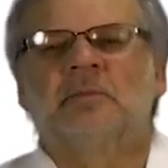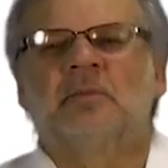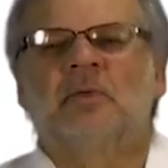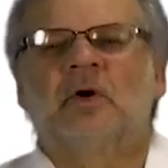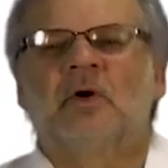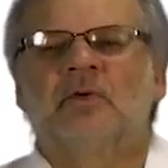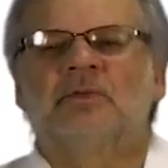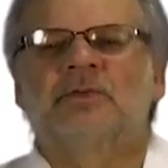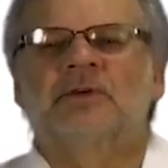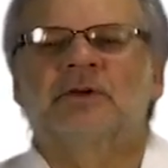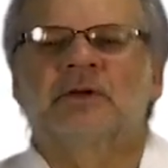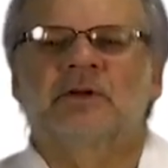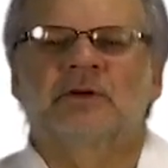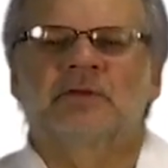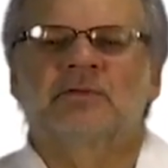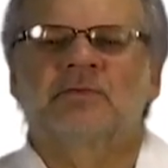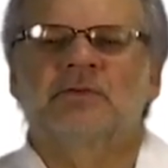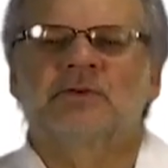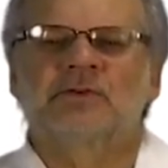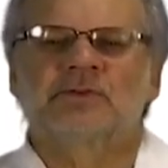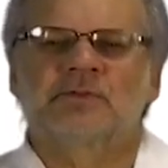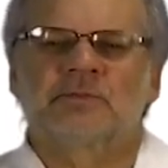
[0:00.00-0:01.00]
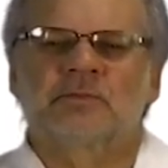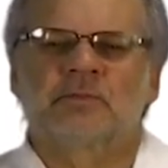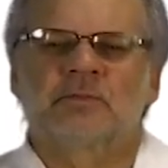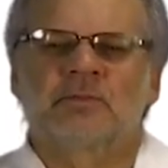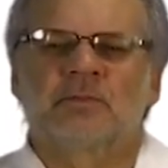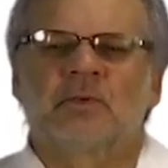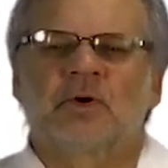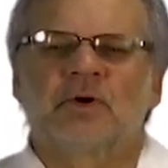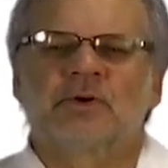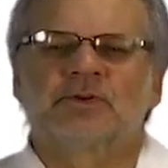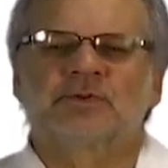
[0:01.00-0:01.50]
after the 1st of
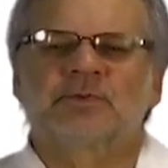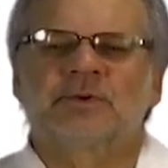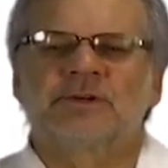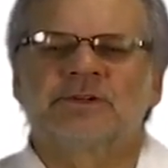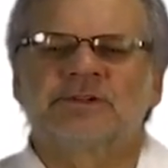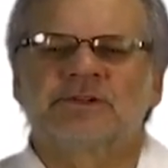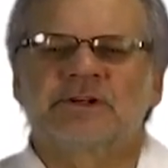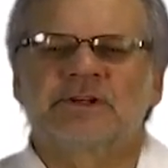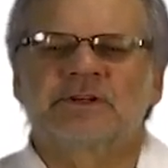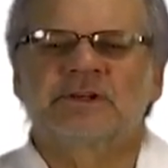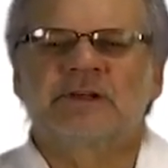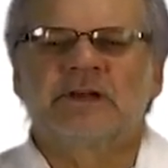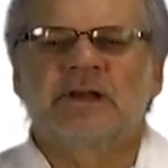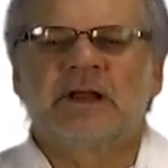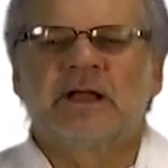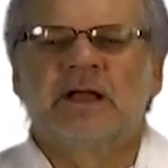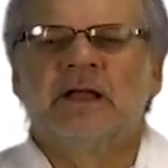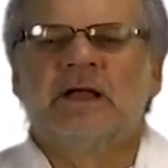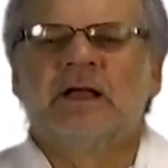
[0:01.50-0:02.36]
March 2016,